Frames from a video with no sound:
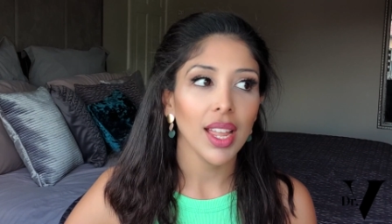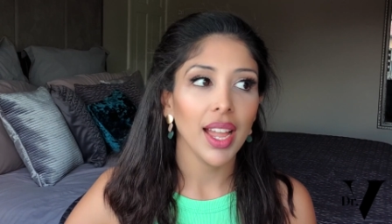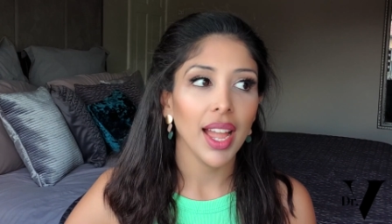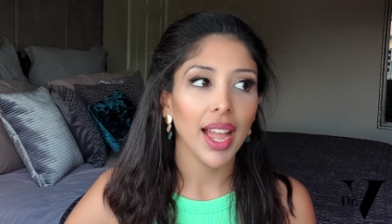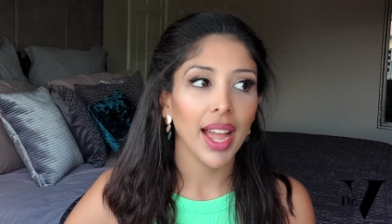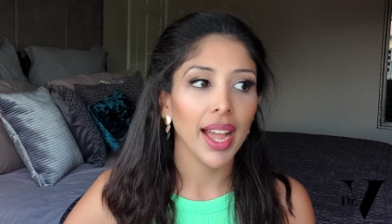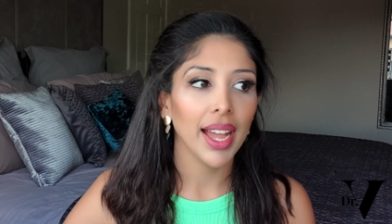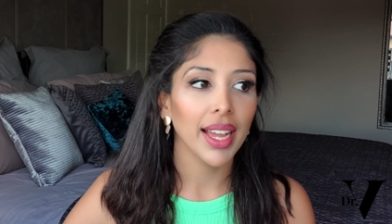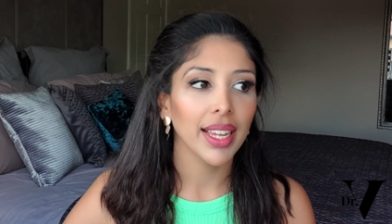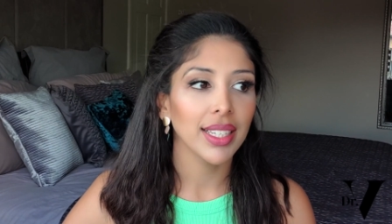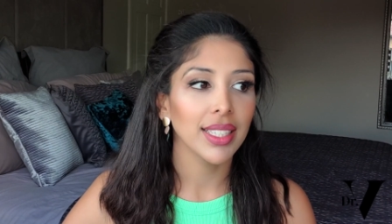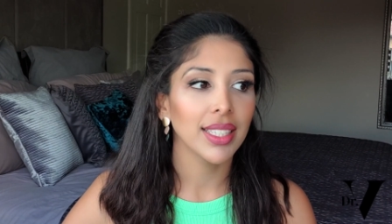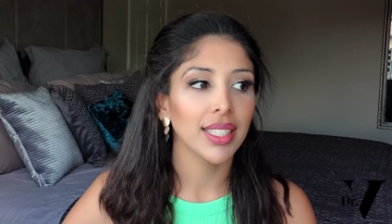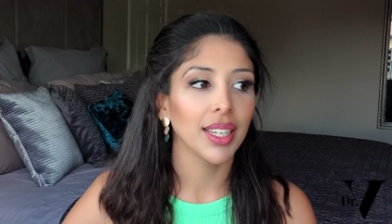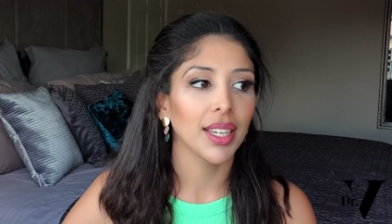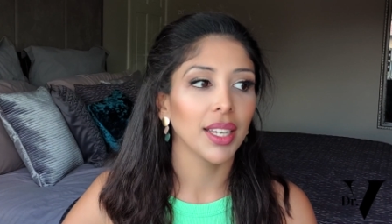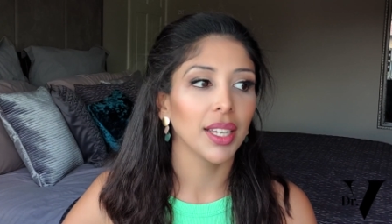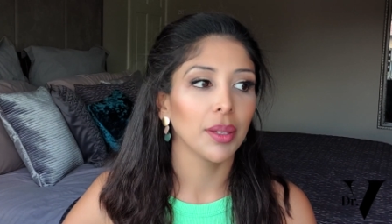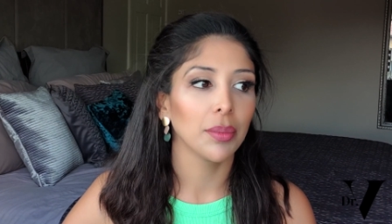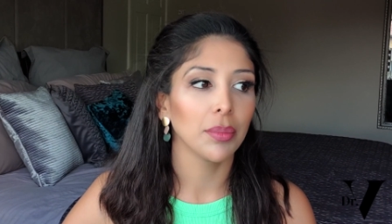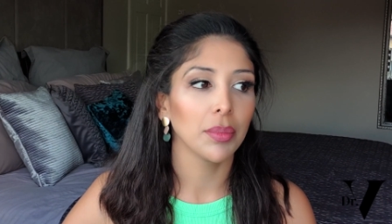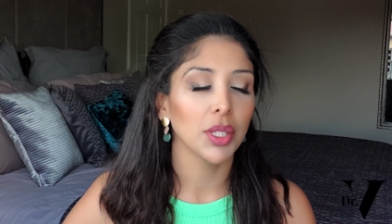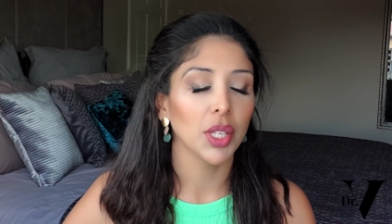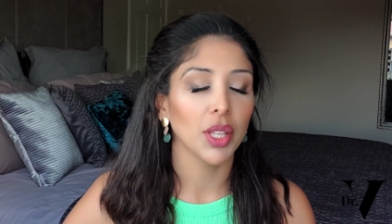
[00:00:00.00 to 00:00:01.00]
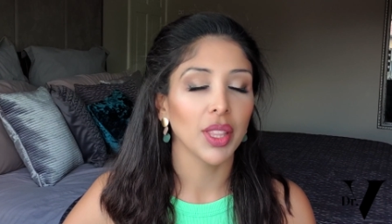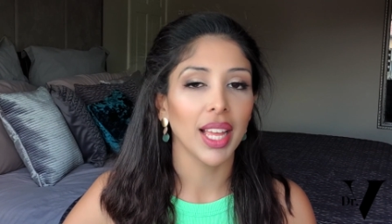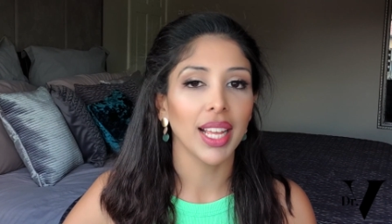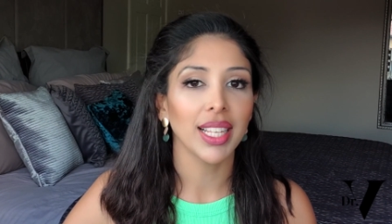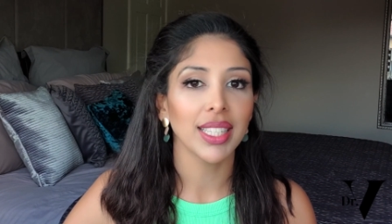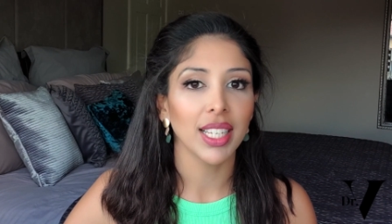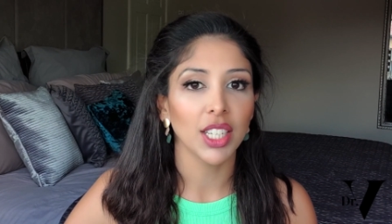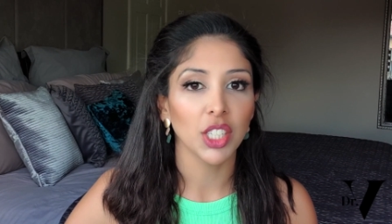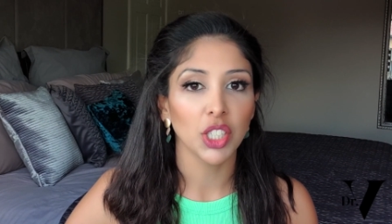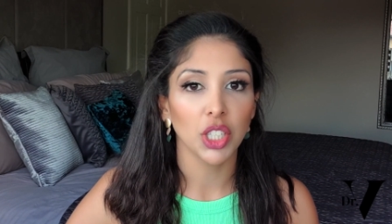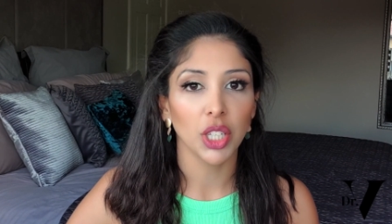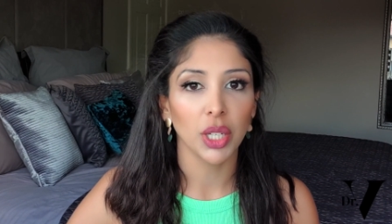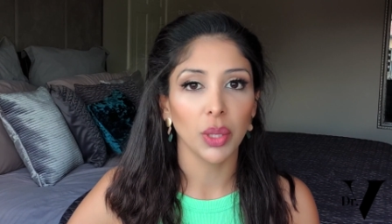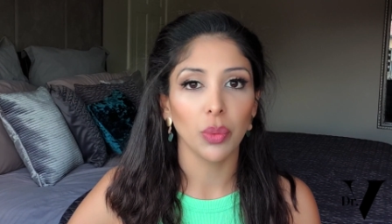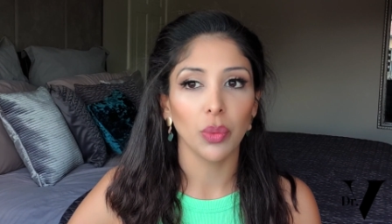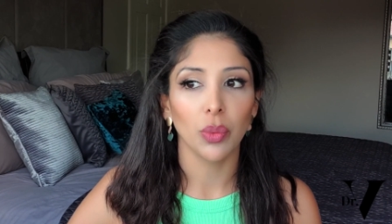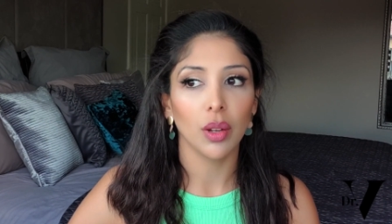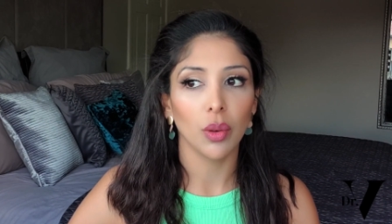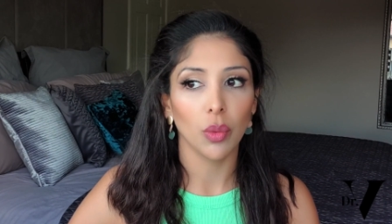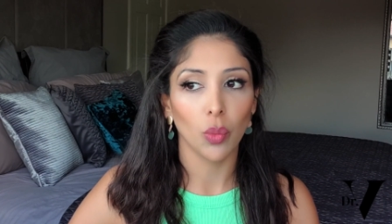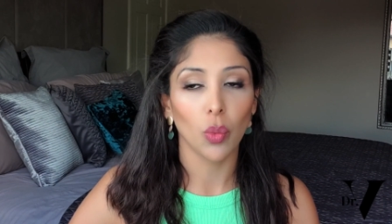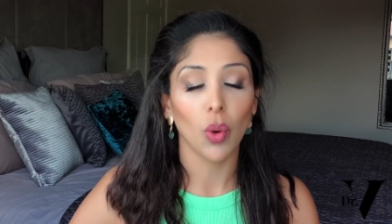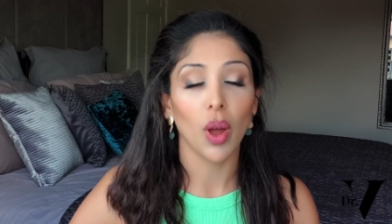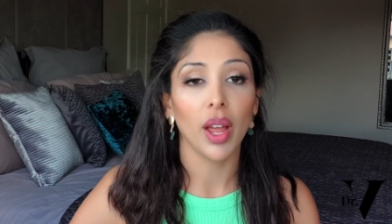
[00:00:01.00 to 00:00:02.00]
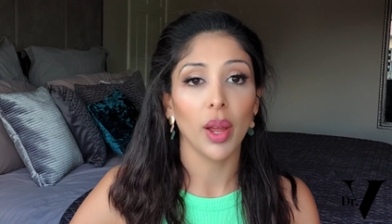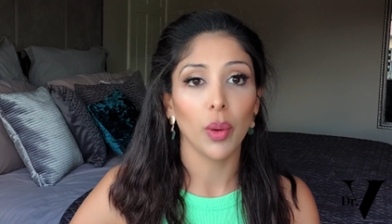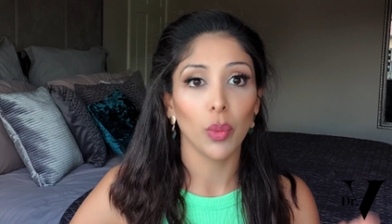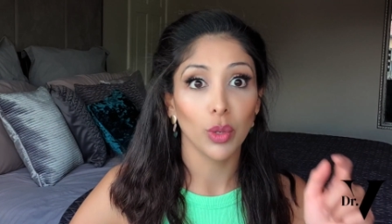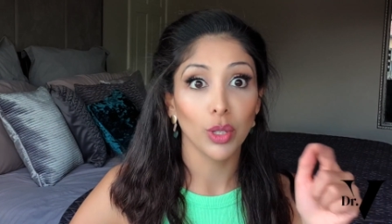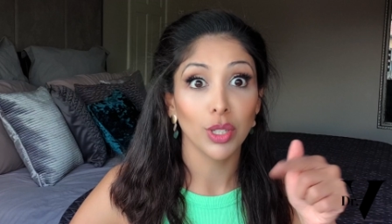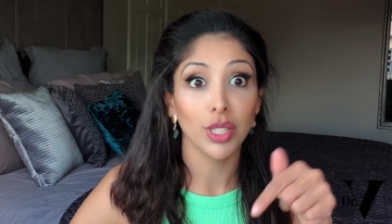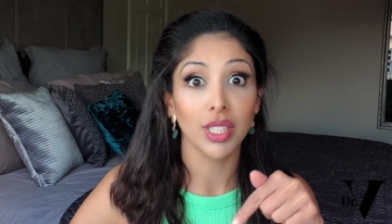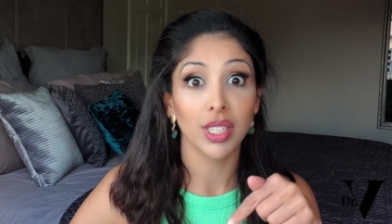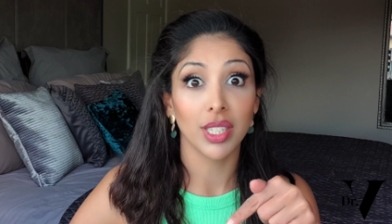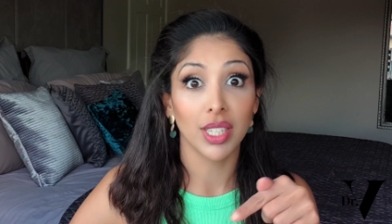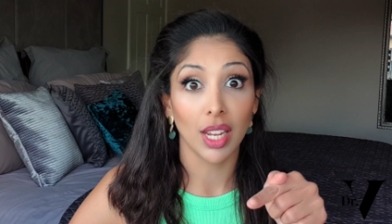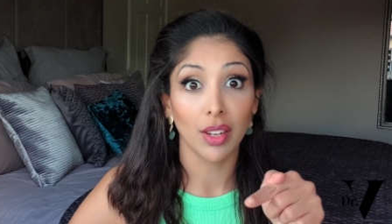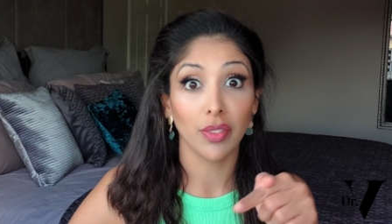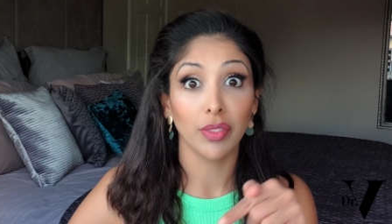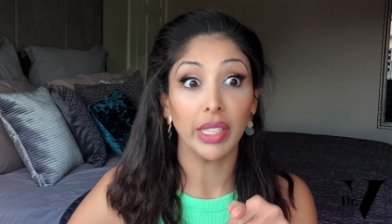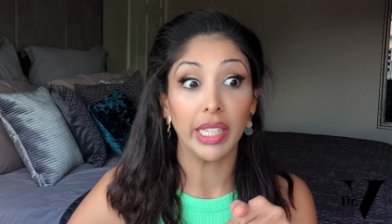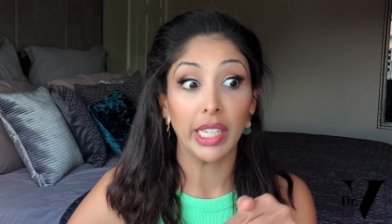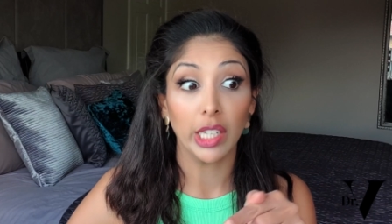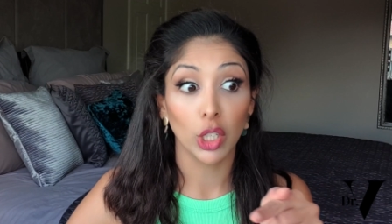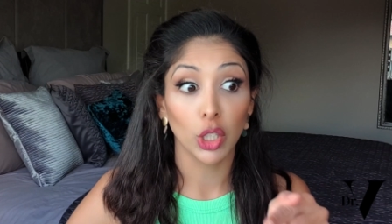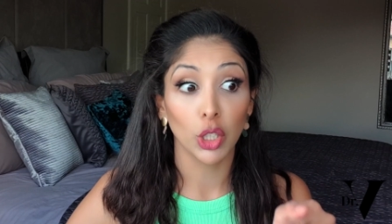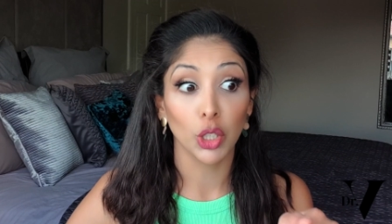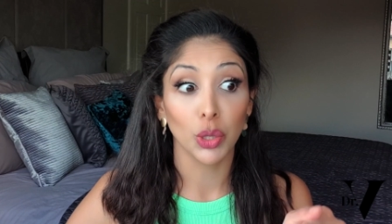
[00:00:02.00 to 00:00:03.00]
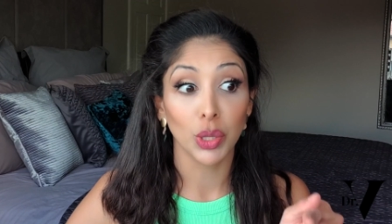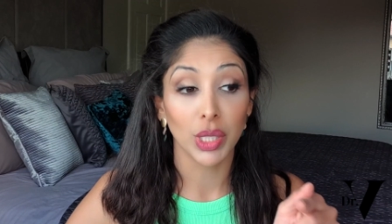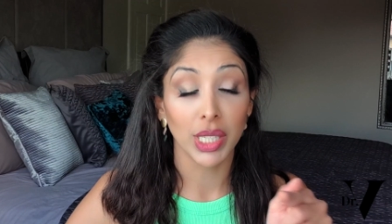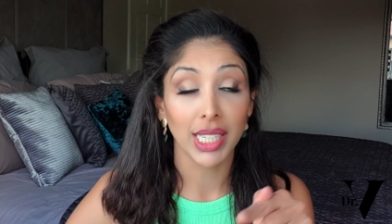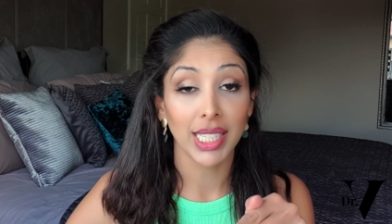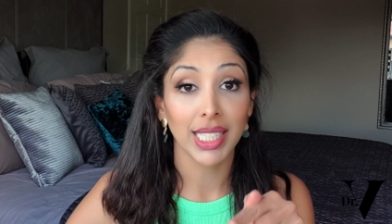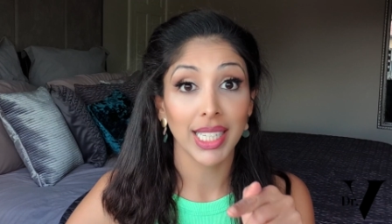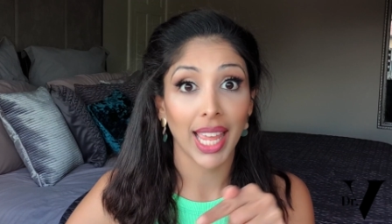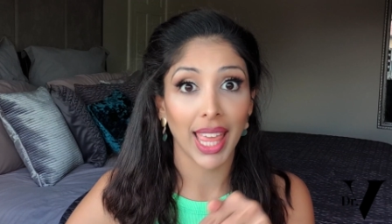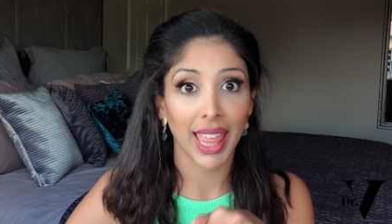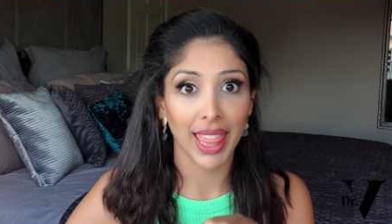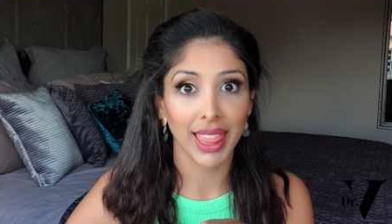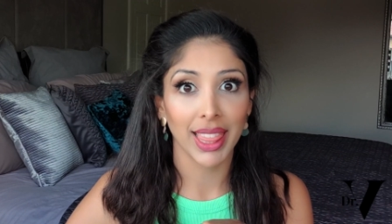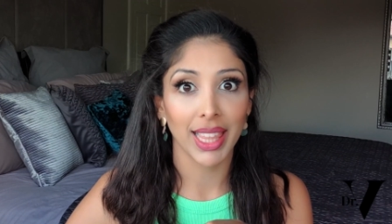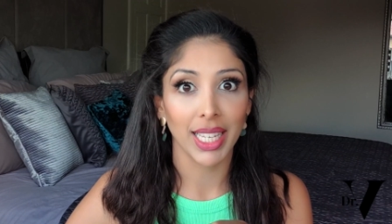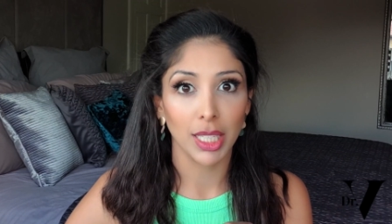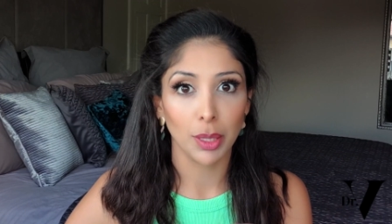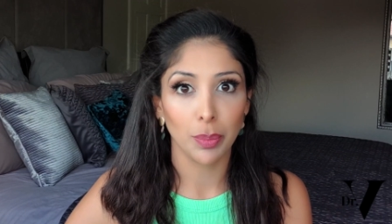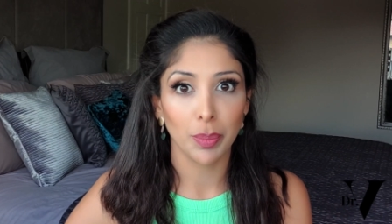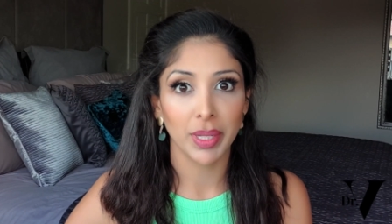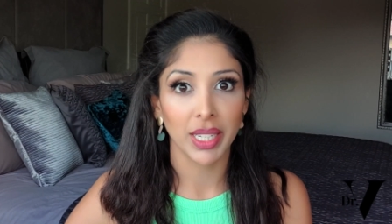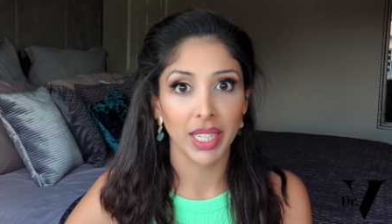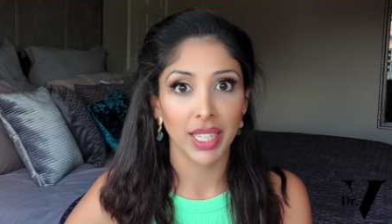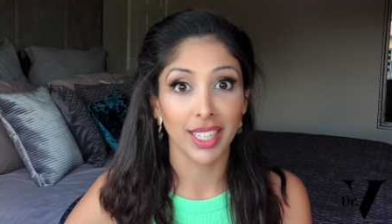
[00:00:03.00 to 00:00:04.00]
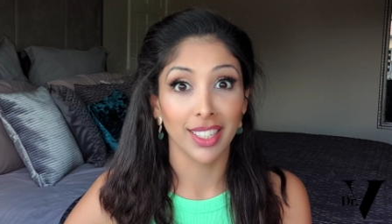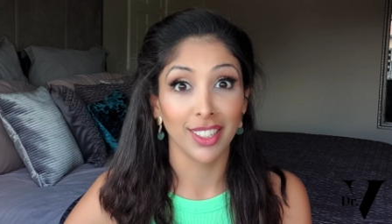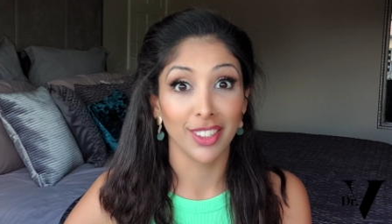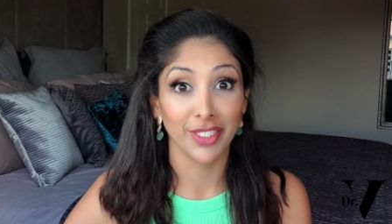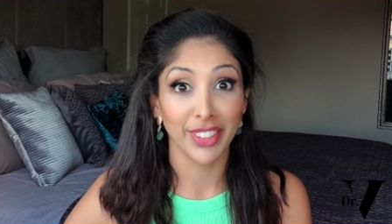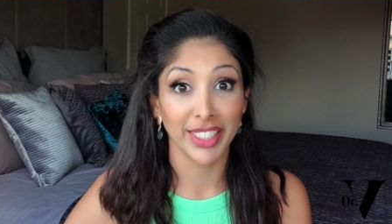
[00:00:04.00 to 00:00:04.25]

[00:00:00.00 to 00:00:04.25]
And um, so that's actually why I wanted to definitely include it in this particular